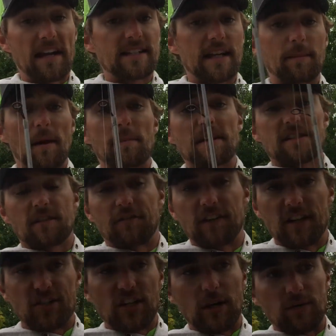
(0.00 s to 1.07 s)
anytime I missed a
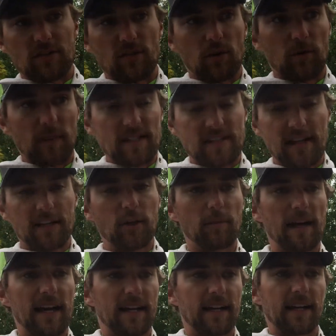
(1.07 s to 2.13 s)
fish, I was throwing my Senko
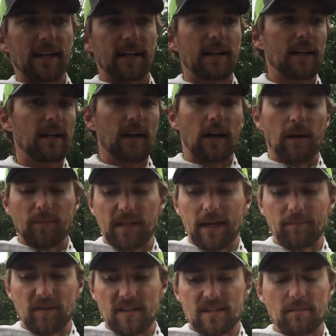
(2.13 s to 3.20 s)
back in it.
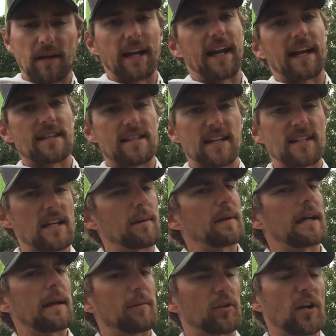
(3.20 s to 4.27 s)
Kept this in my hands anytime I
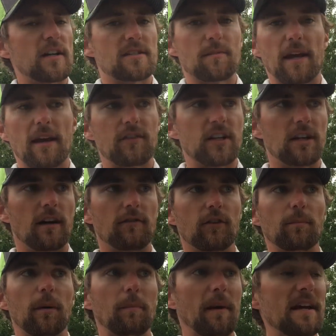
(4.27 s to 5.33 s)
came across some heavy cover,
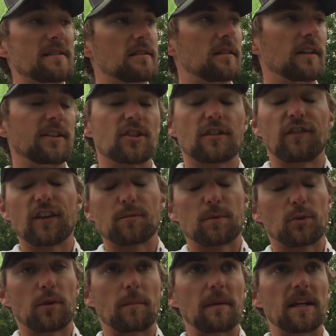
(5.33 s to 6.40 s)
but basically just fished
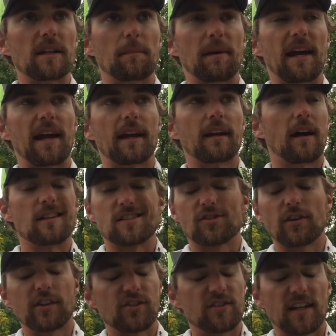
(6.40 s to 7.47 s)
between me and the bank on
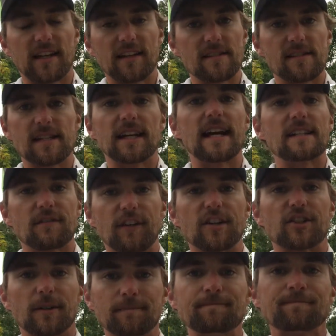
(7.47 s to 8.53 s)
stretches I didn't see guys
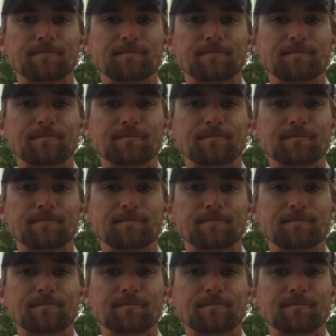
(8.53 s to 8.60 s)
fishing.